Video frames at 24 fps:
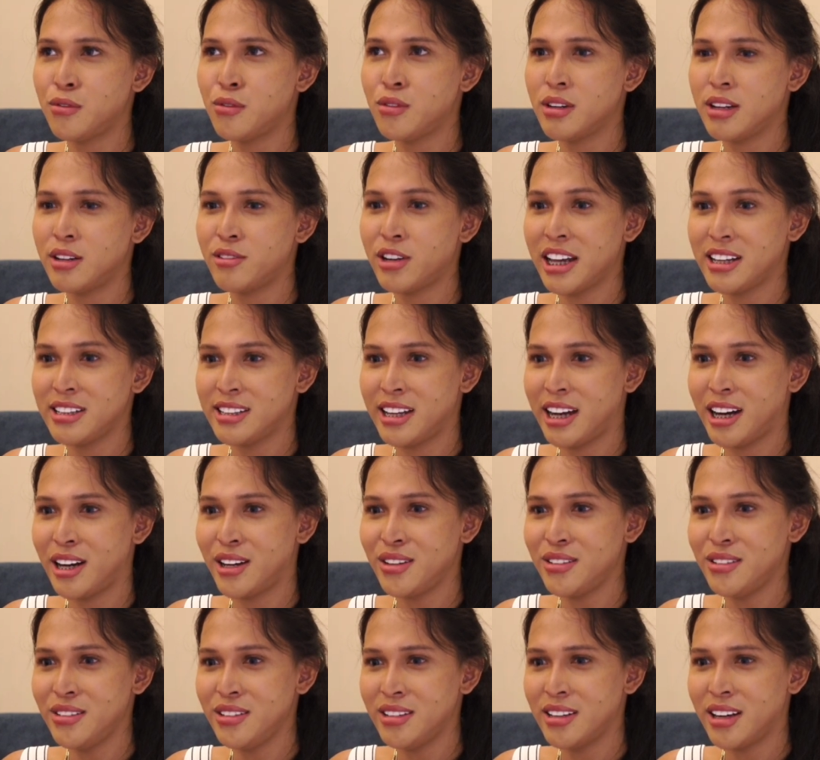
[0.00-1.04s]
Right
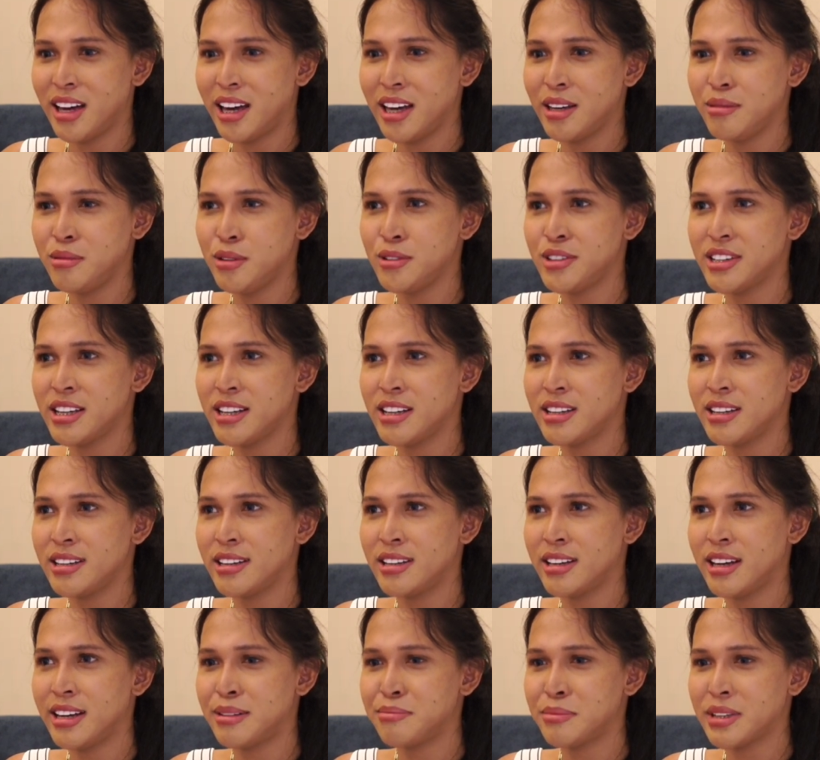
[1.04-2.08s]
now,
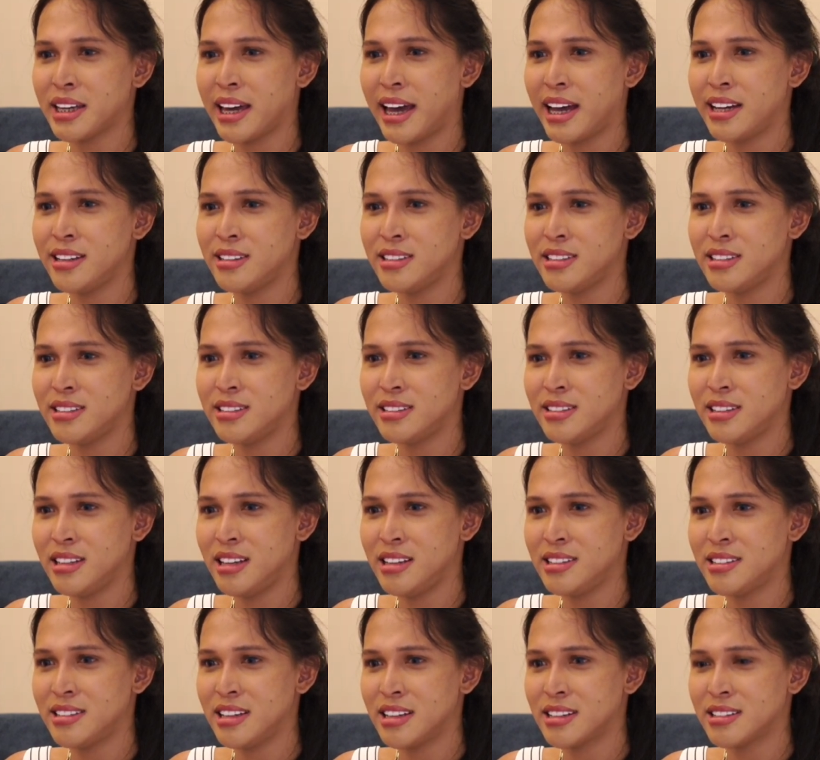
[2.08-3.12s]
I'm Canon
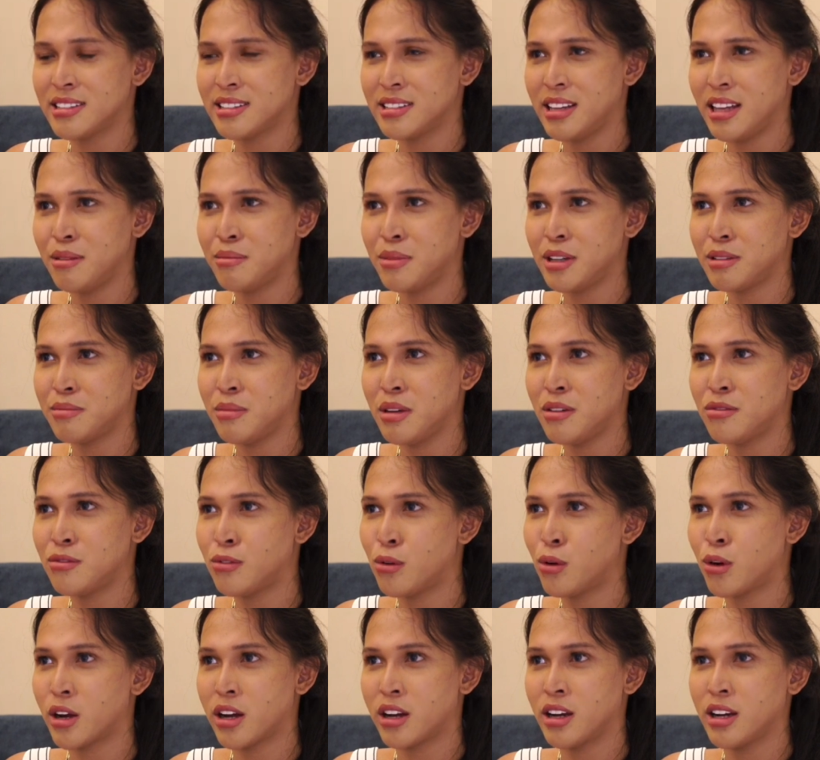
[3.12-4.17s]
D60, but
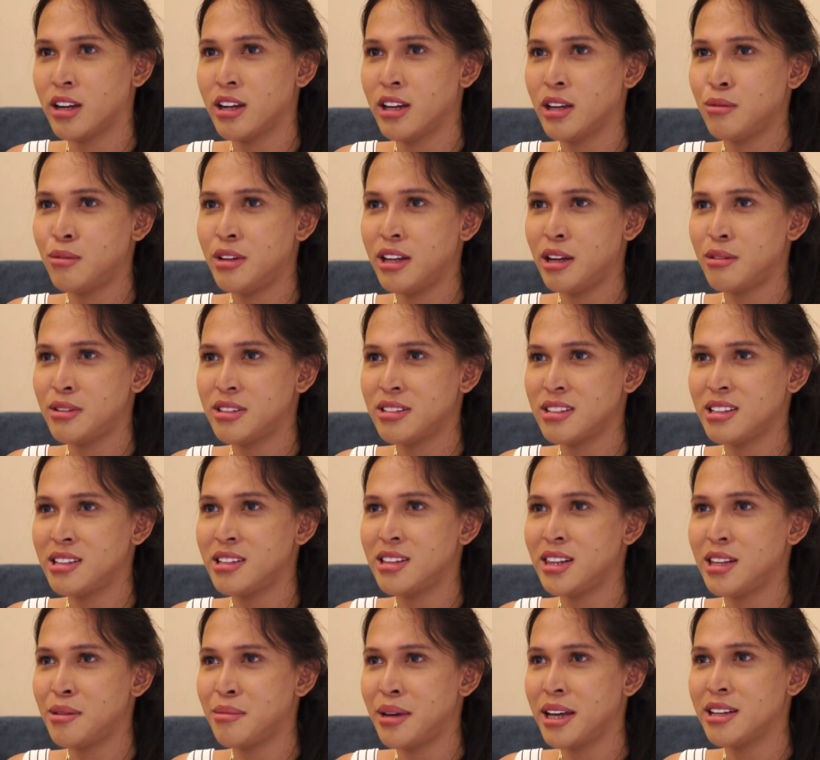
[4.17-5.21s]
before, when I was in
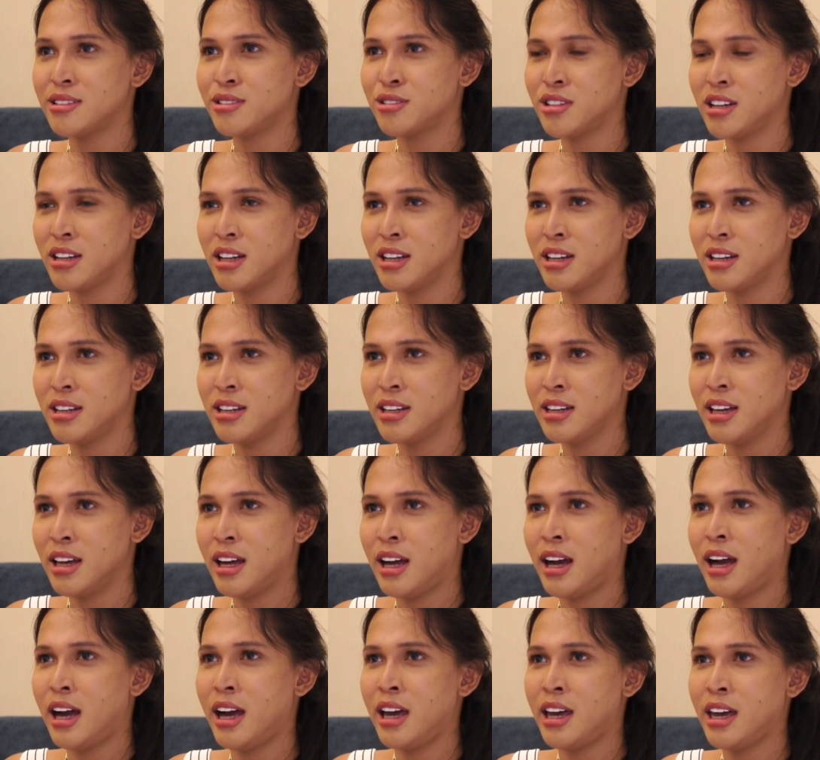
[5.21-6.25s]
elementary,
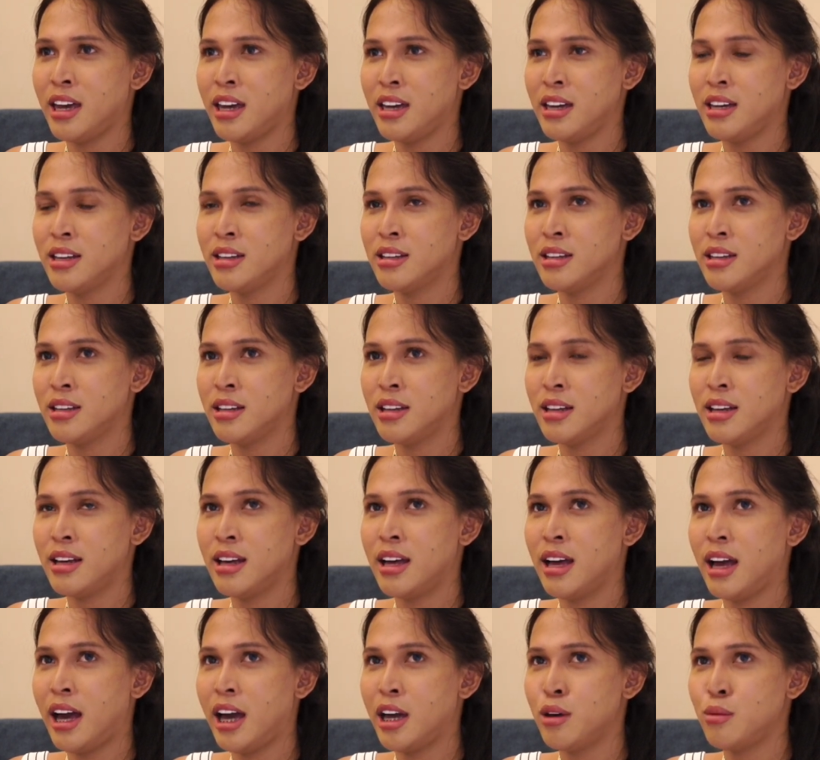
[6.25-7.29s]

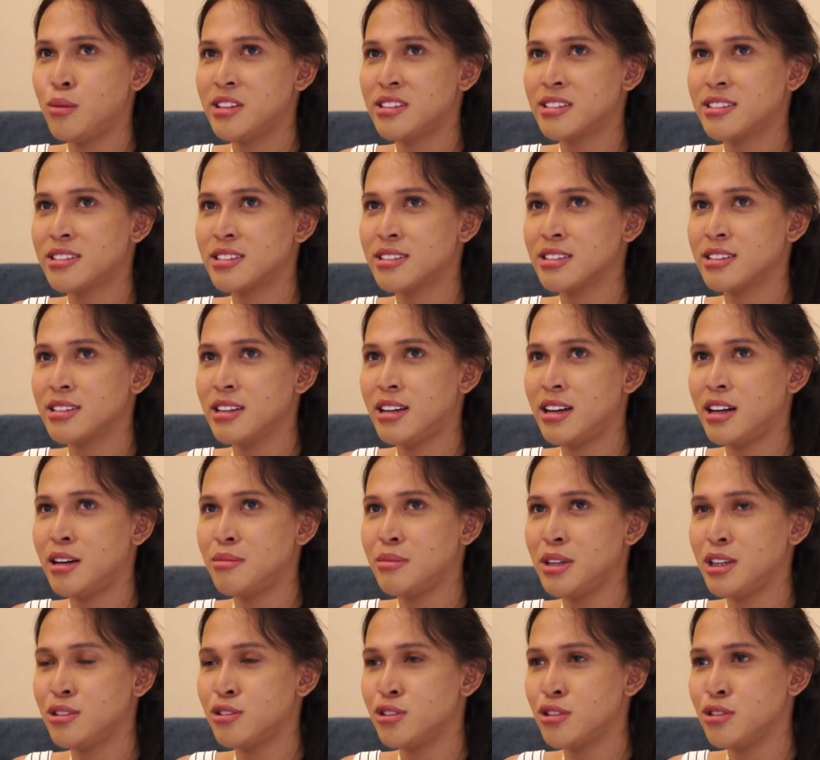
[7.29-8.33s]
I was
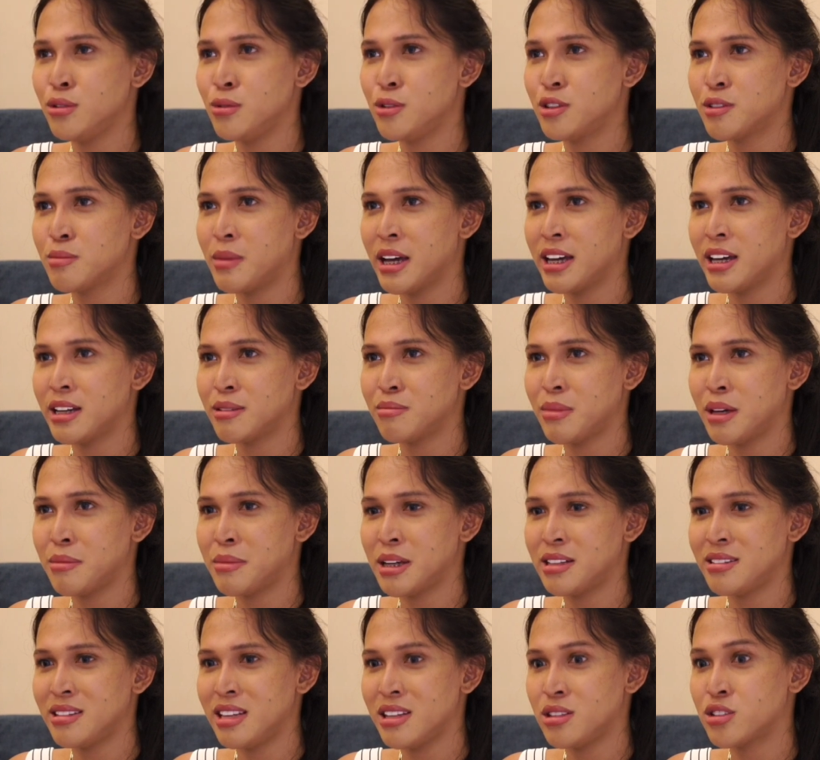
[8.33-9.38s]
introduced by it by my
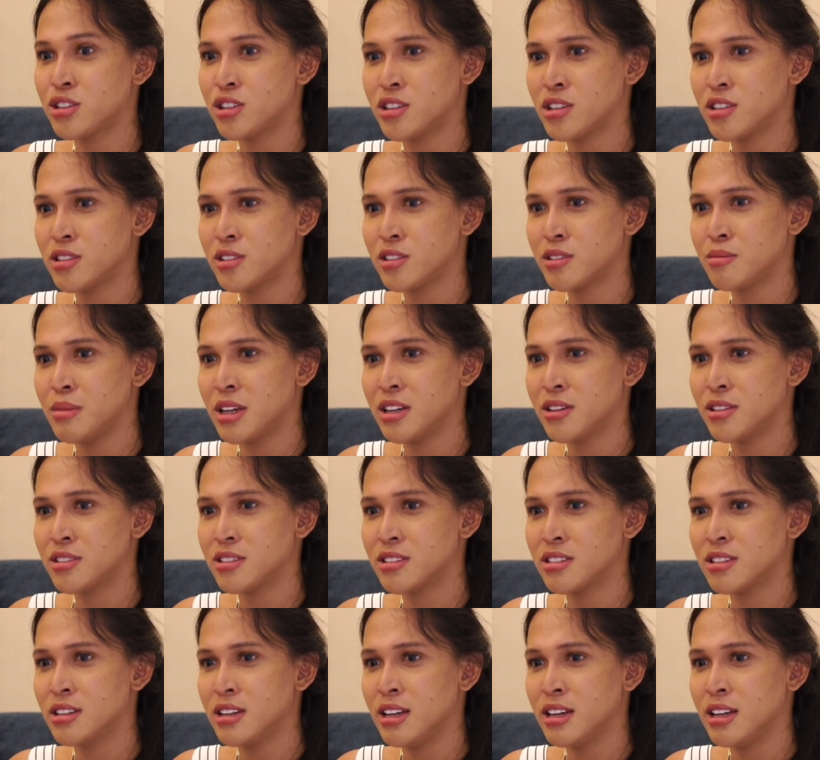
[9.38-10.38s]
teachers because